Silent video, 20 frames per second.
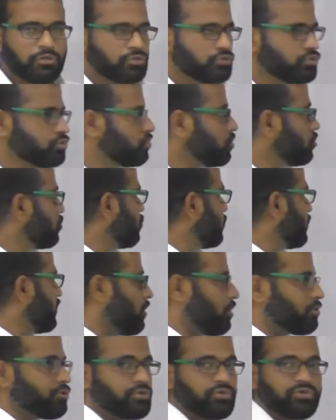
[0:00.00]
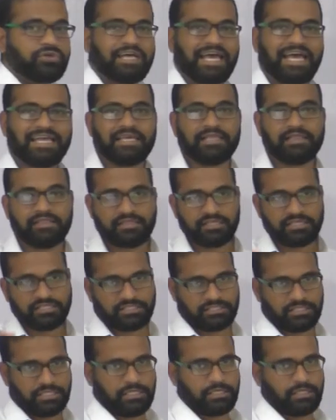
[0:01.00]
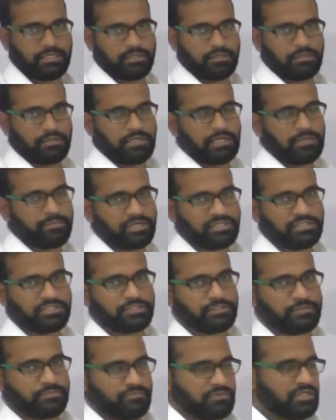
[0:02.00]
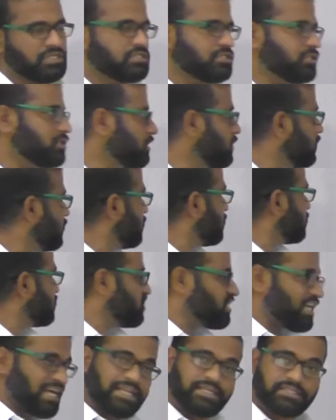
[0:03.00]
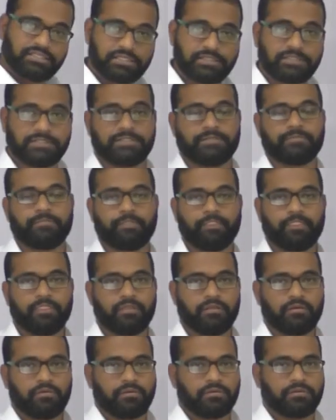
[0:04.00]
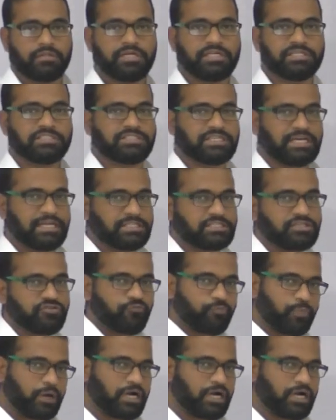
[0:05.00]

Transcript: So in order to tackle these three elements, these three challenges, that is challenge of